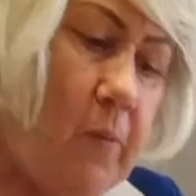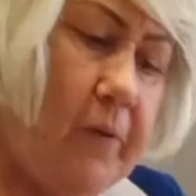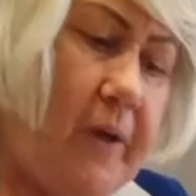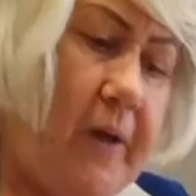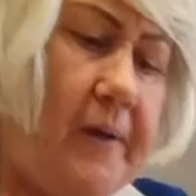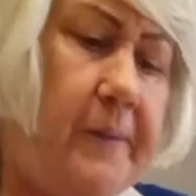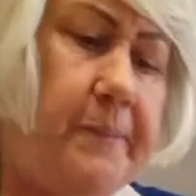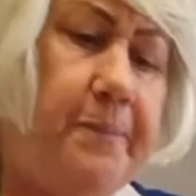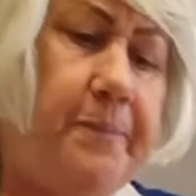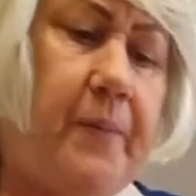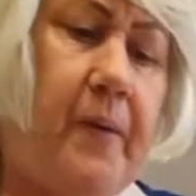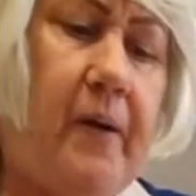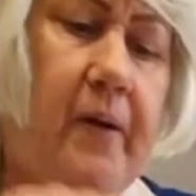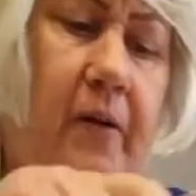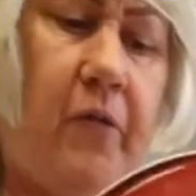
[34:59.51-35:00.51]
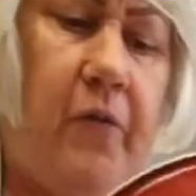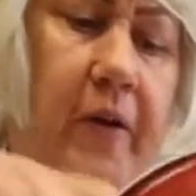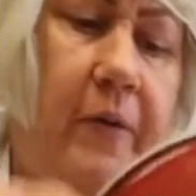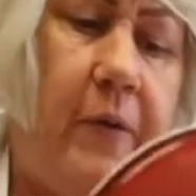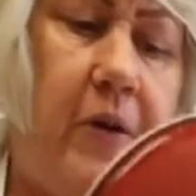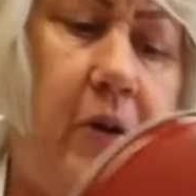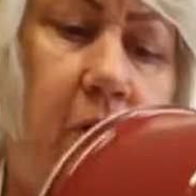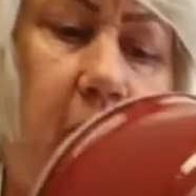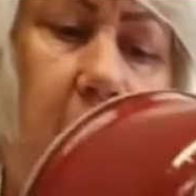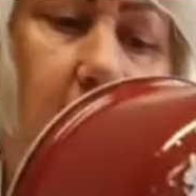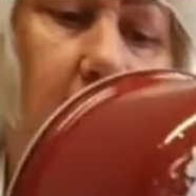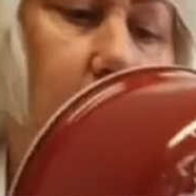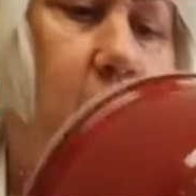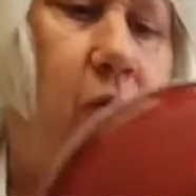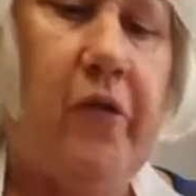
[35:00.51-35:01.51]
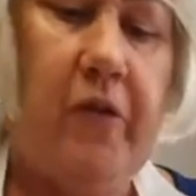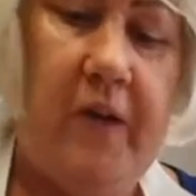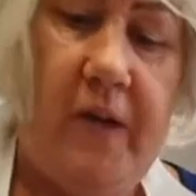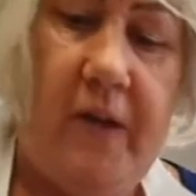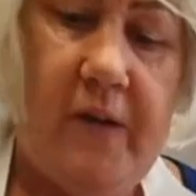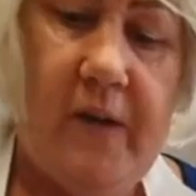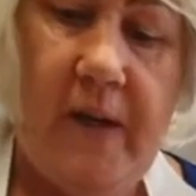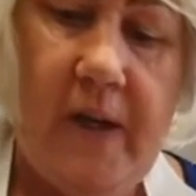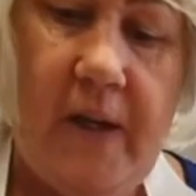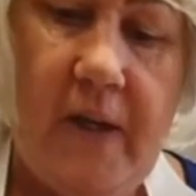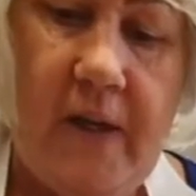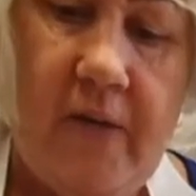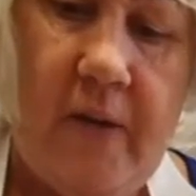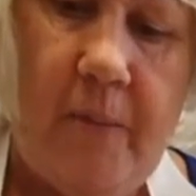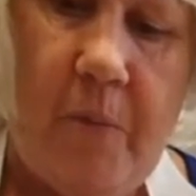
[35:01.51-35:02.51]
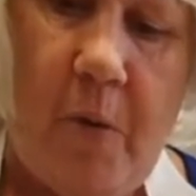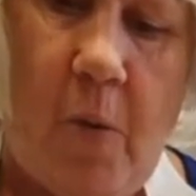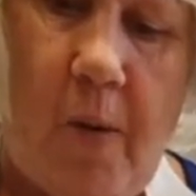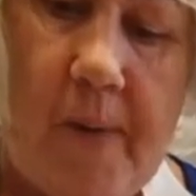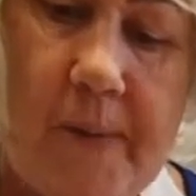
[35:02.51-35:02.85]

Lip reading: yeah, that's very nice. Doesn't need anything more.